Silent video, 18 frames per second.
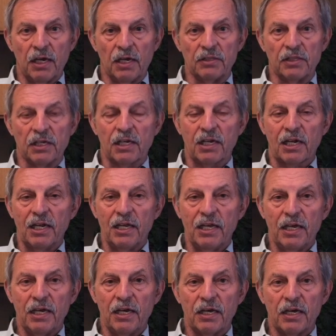And the
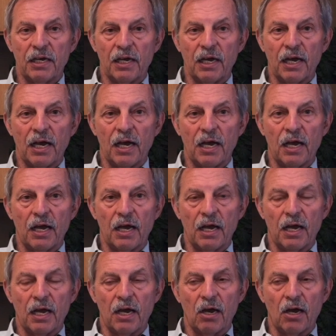clear,
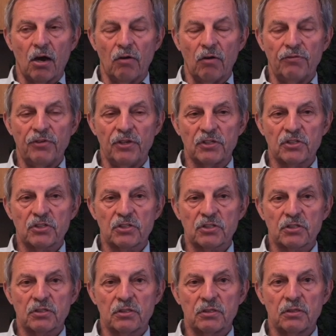
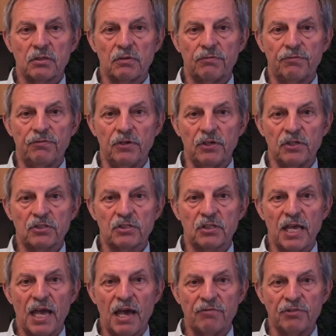obvious
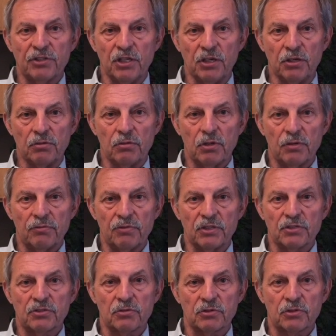first avenue of
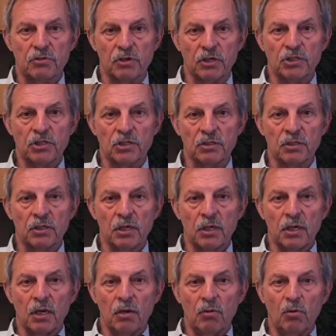this restriction
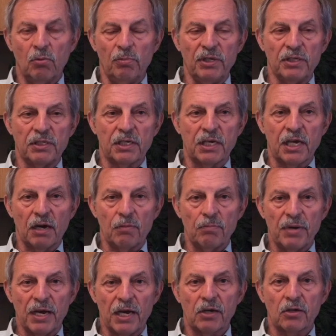will be to
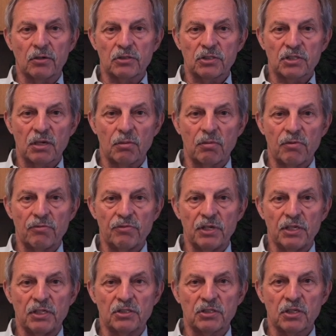cut back on some
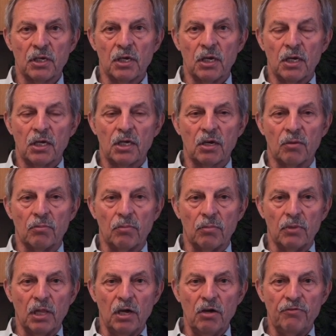of these
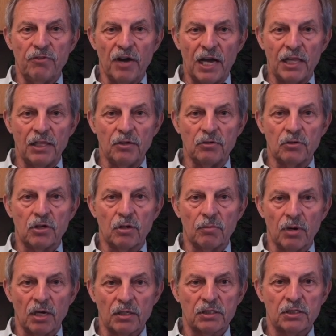low value
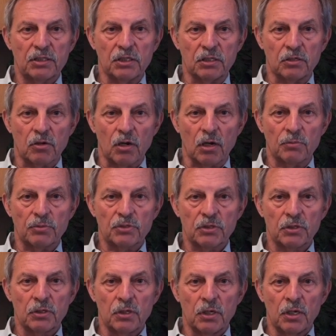commodity
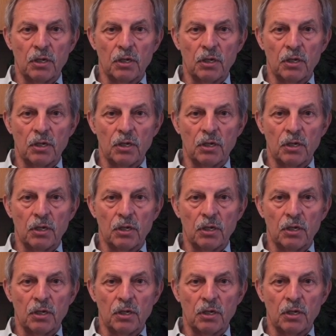crops,